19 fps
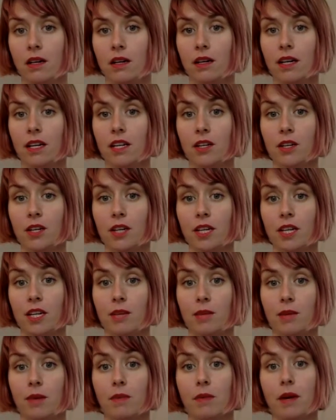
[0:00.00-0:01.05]
And you can hear
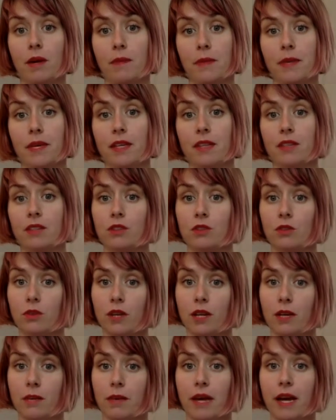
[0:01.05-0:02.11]
my puppy
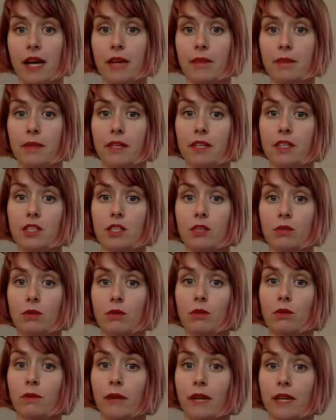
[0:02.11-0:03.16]
snoring behind me. She will
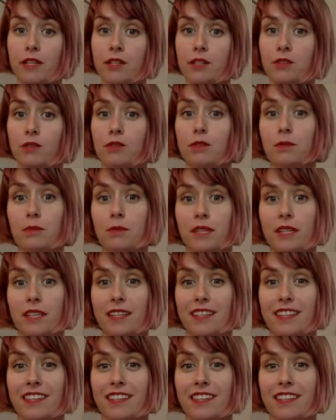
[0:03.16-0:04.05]
remind you to breathe.